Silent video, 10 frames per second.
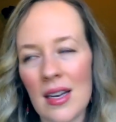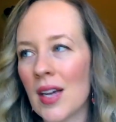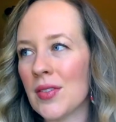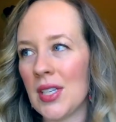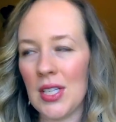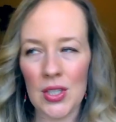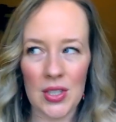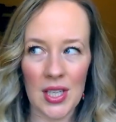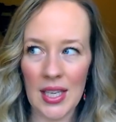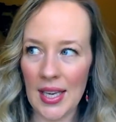never eat a
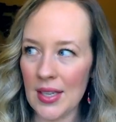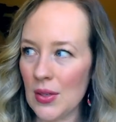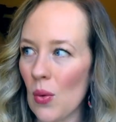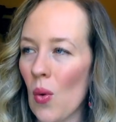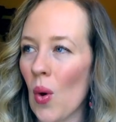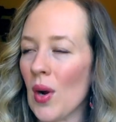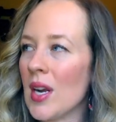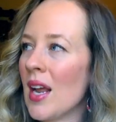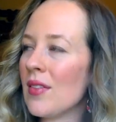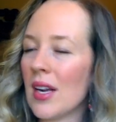cookie again or
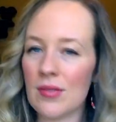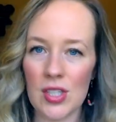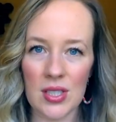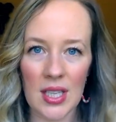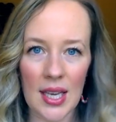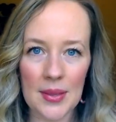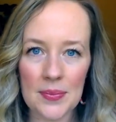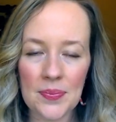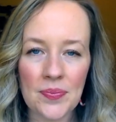never have cheese again.